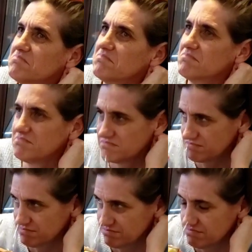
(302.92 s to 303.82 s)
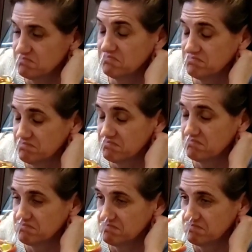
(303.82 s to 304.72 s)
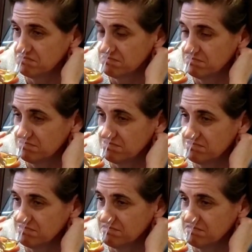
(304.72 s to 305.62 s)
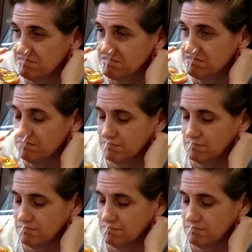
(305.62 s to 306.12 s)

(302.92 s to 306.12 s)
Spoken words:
No words are spoken by the person on screen.